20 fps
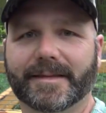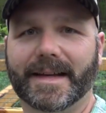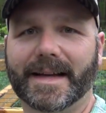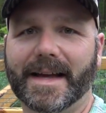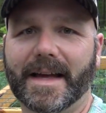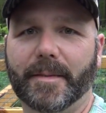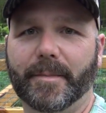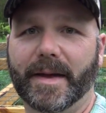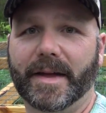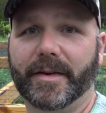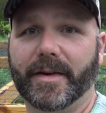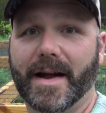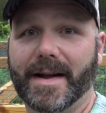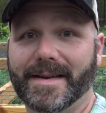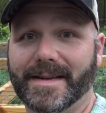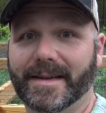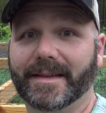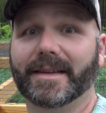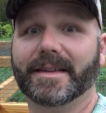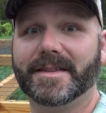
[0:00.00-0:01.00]
I got a better
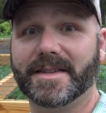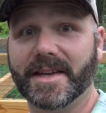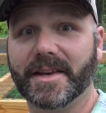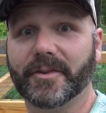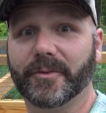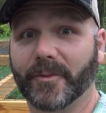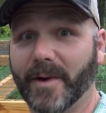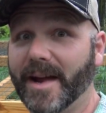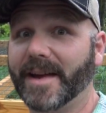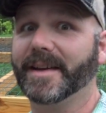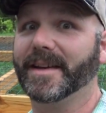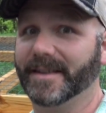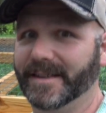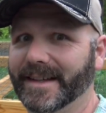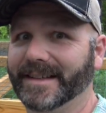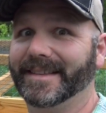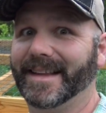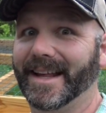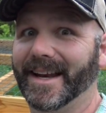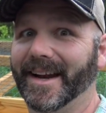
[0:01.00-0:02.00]
idea. Let's get a rake and
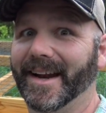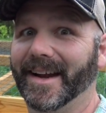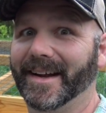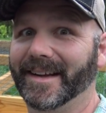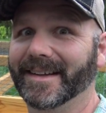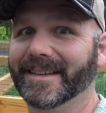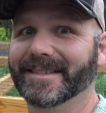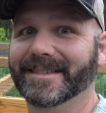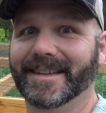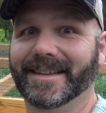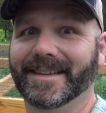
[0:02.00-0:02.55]
get that egg.